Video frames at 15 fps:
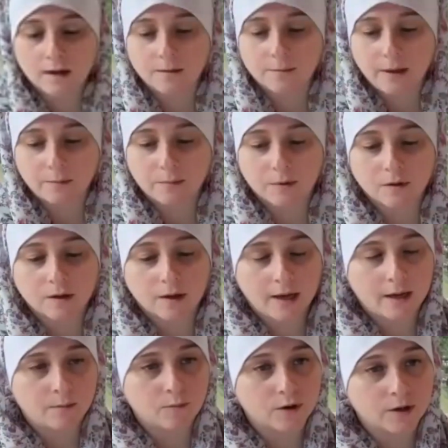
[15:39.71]
people it
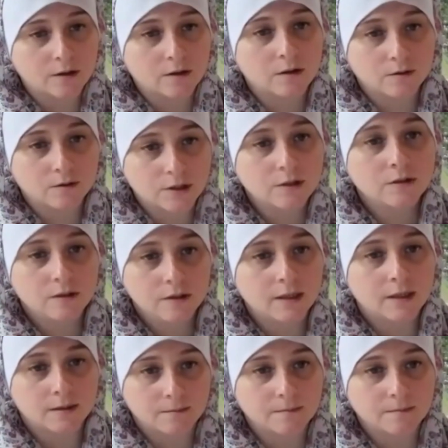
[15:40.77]
can bring closure, yeah.